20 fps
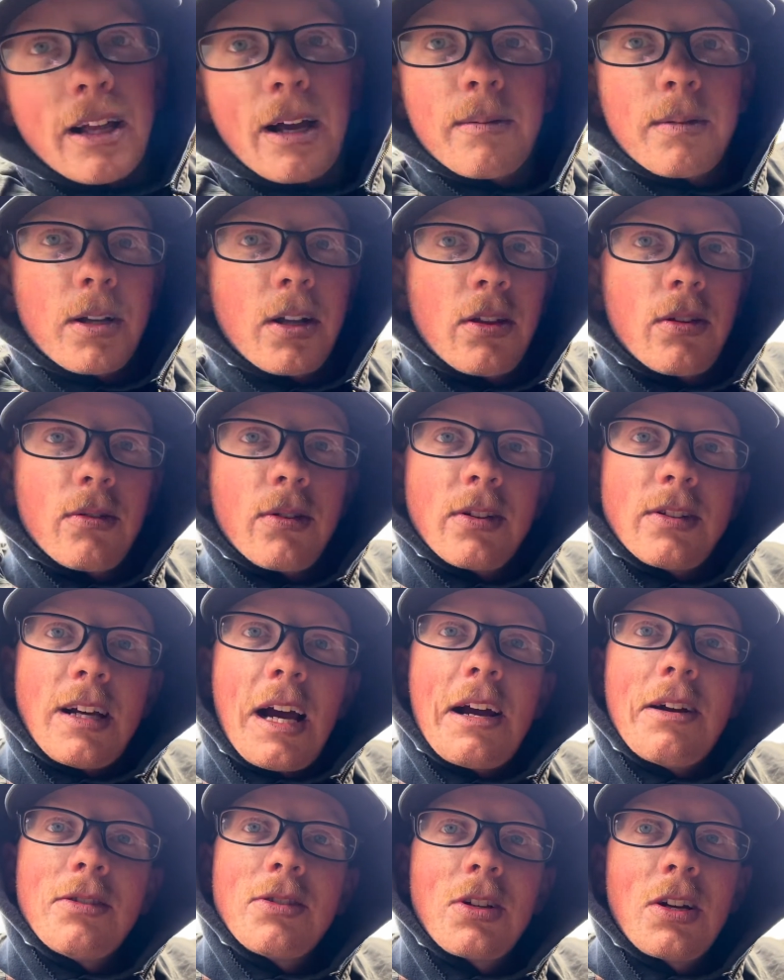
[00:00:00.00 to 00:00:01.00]
I'm gonna throw the
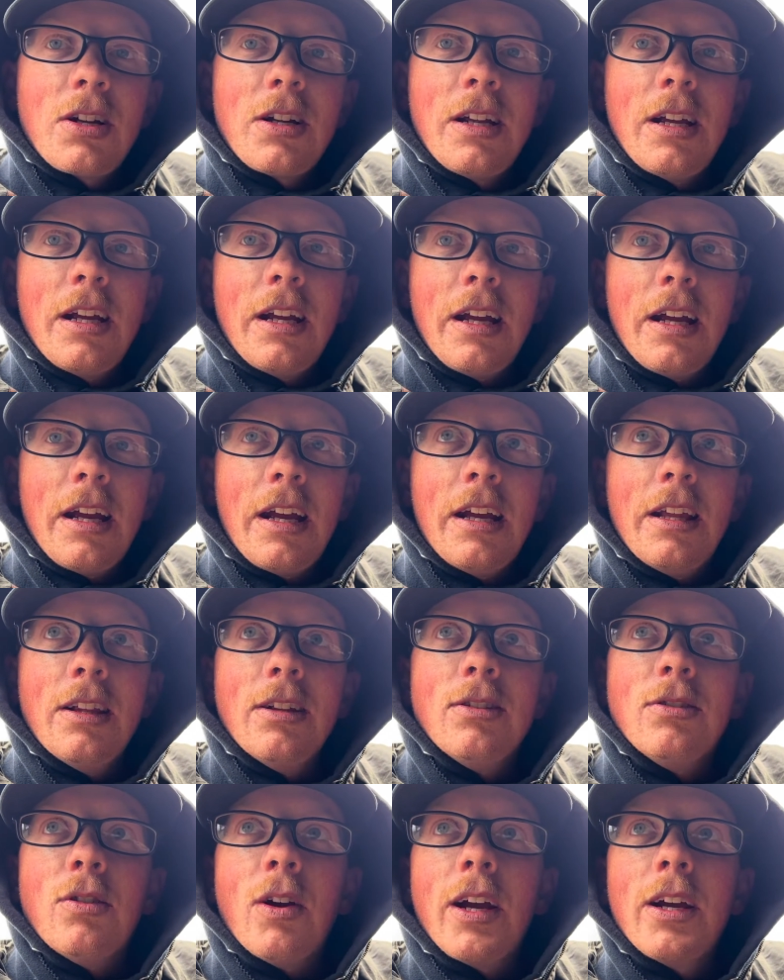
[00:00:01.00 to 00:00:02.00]
tires on and the
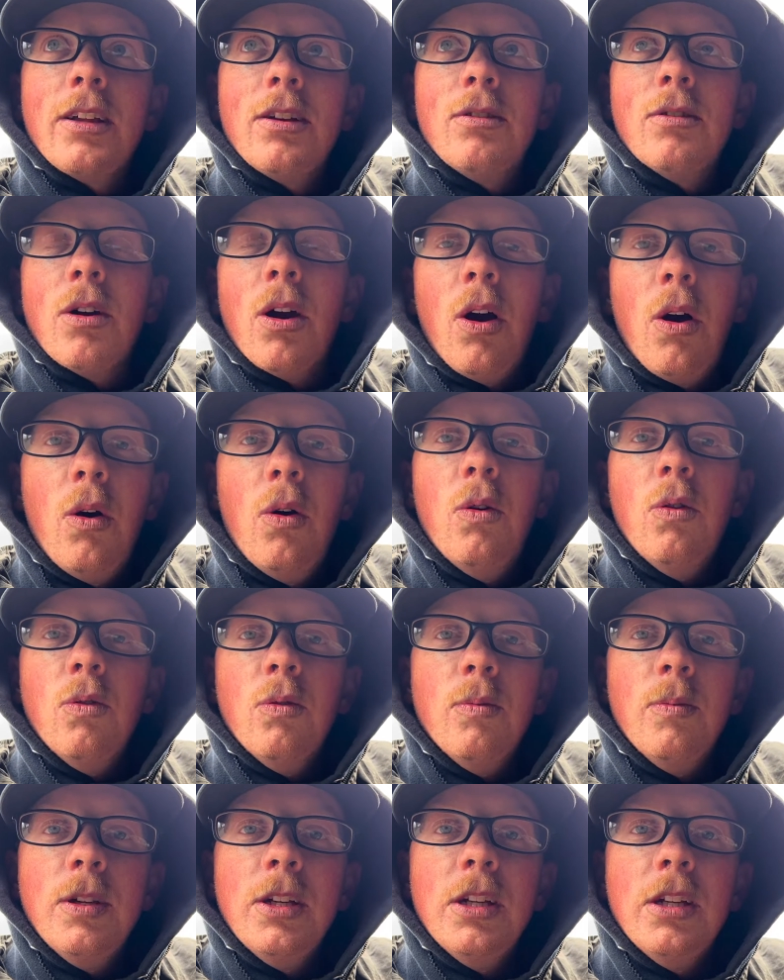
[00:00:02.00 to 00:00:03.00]
trailer will
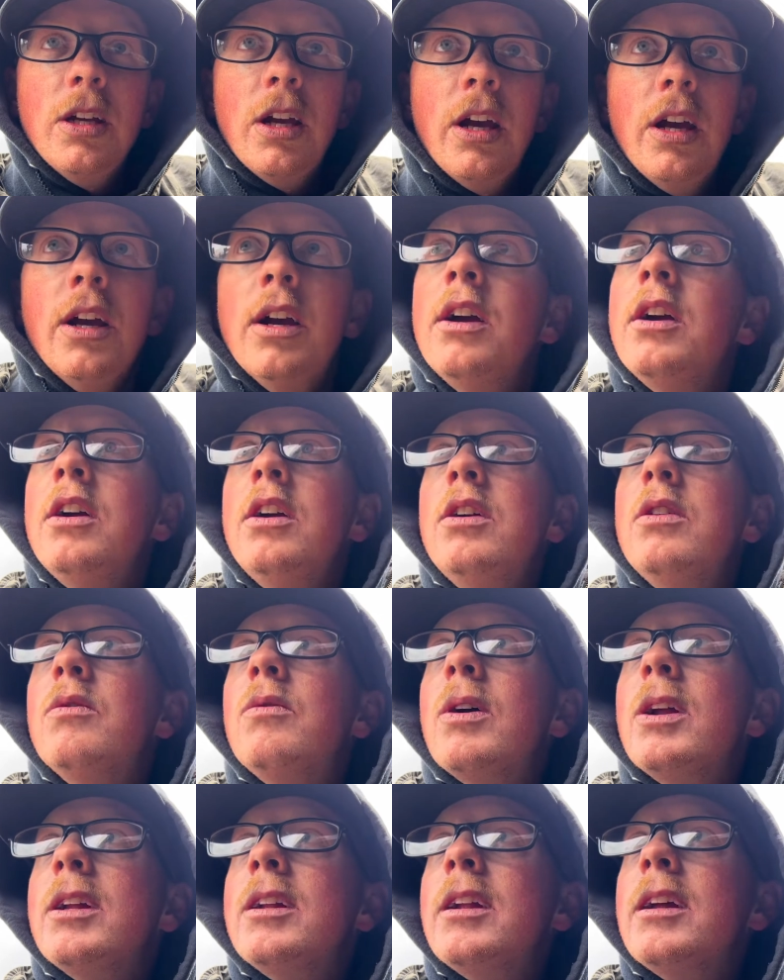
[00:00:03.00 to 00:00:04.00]
be
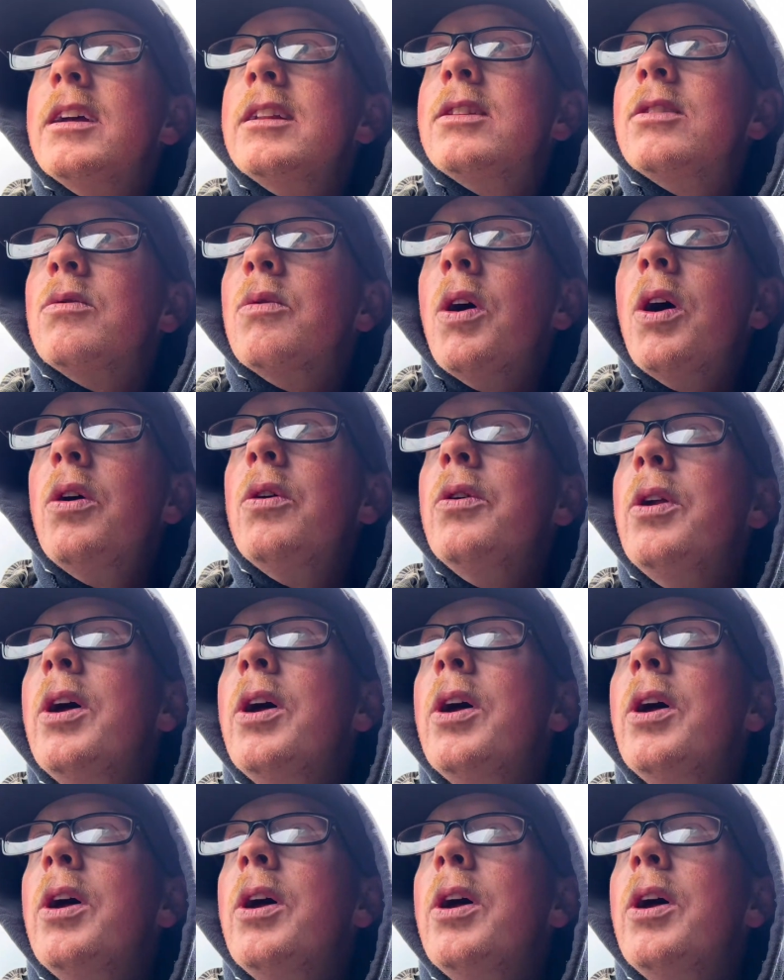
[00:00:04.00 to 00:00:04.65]
ready to hit the road.